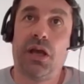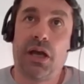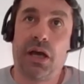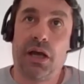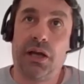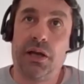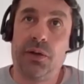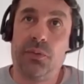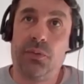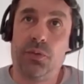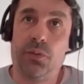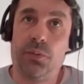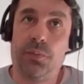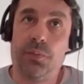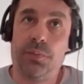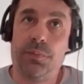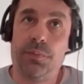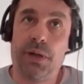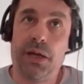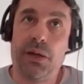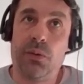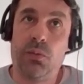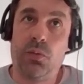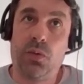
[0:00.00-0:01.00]
And it will
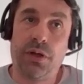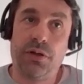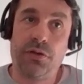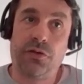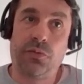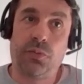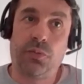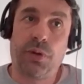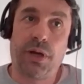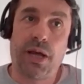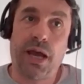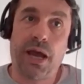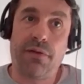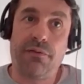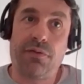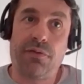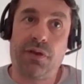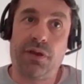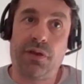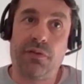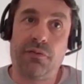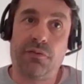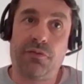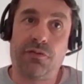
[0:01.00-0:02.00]
be, once we have
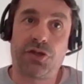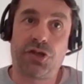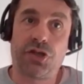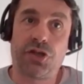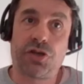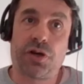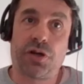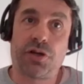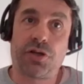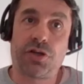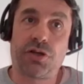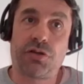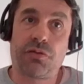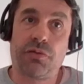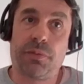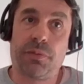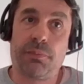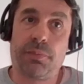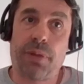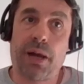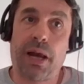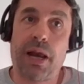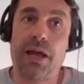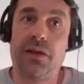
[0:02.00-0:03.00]
the infrastructure in
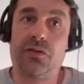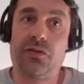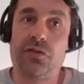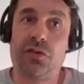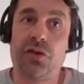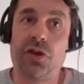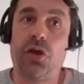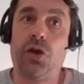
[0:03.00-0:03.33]
place,